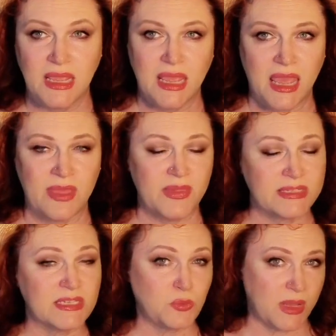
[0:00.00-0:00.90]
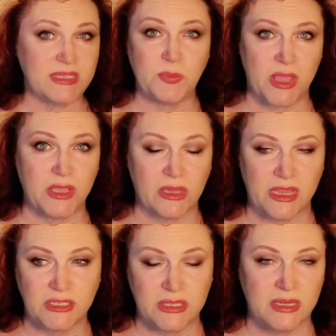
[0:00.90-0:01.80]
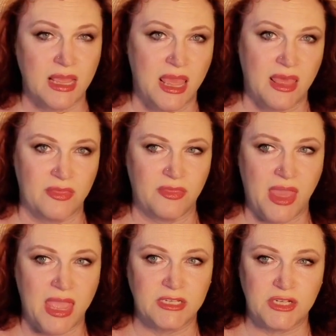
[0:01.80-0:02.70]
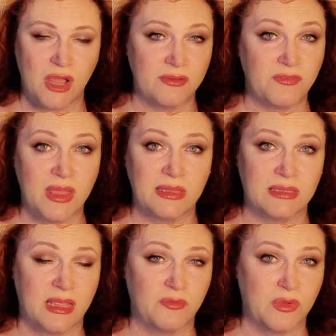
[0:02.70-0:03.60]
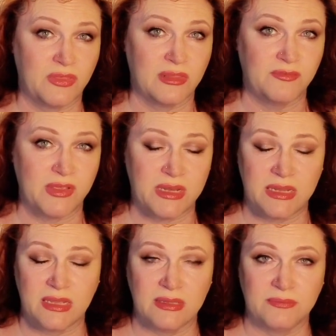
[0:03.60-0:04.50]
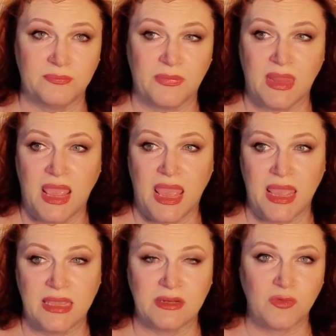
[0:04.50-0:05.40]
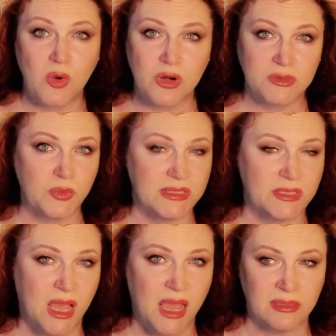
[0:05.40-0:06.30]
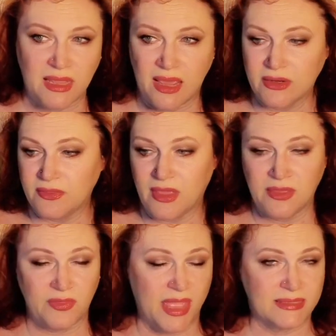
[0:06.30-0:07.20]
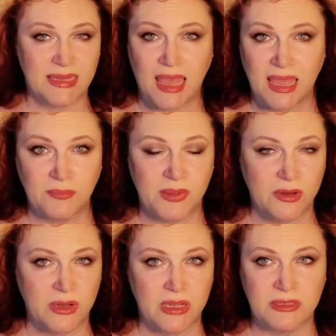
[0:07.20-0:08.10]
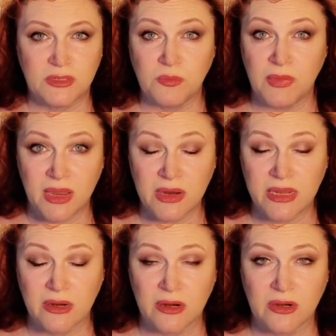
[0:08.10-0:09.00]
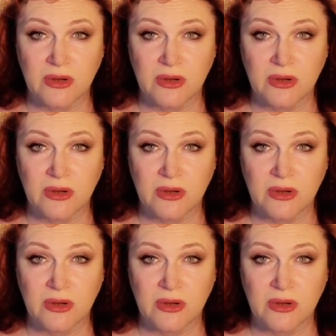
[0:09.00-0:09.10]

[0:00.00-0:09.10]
and this is one speculation, that John fell in love with Lavinia and of course was not allowed in that time period to marry her.